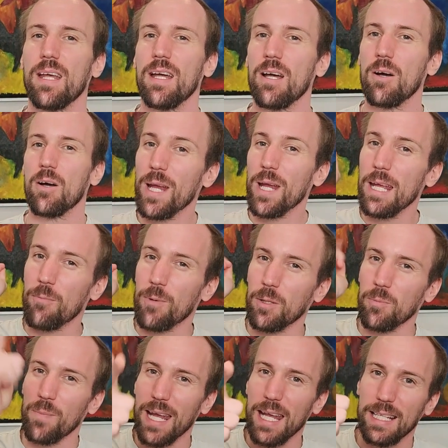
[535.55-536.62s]
We will
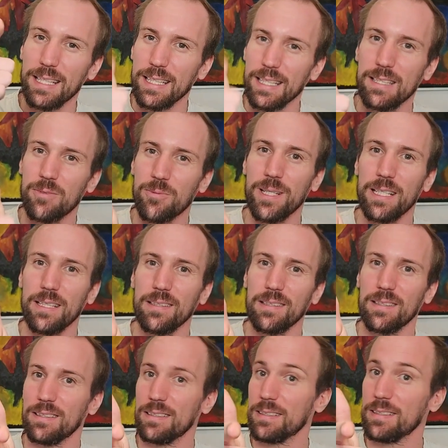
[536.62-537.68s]
make this real
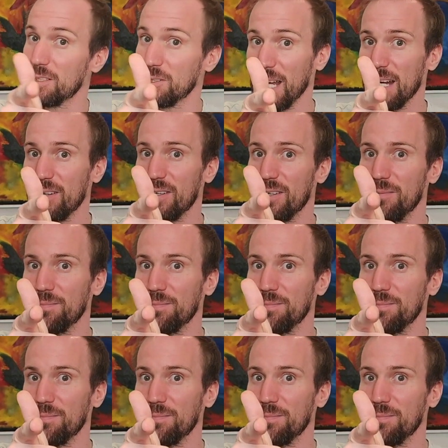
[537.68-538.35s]
together.